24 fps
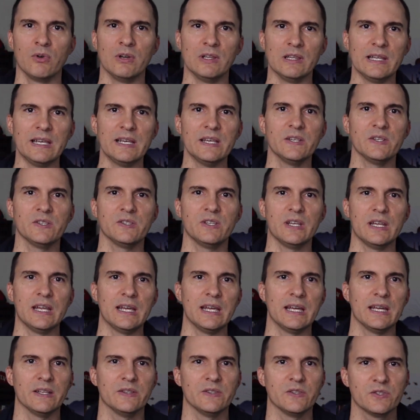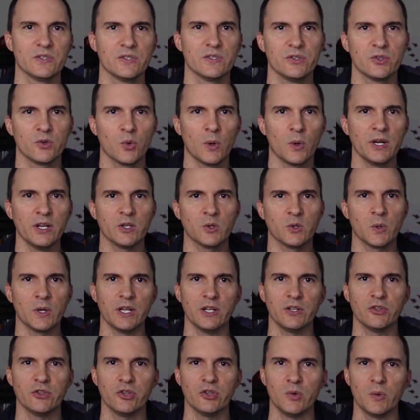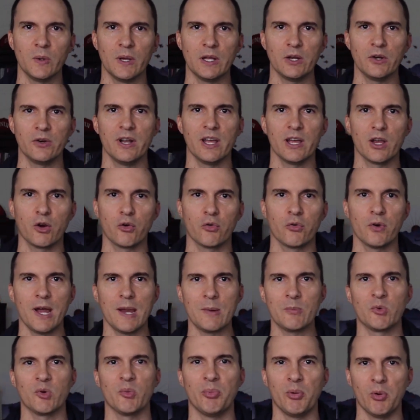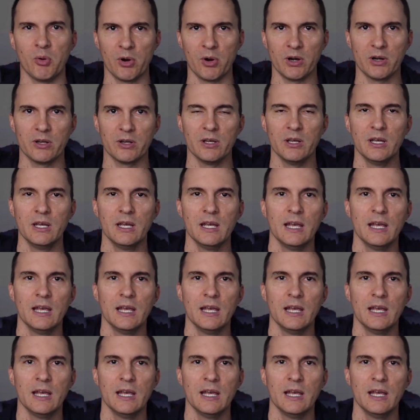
released its 2022 Internet Crime Report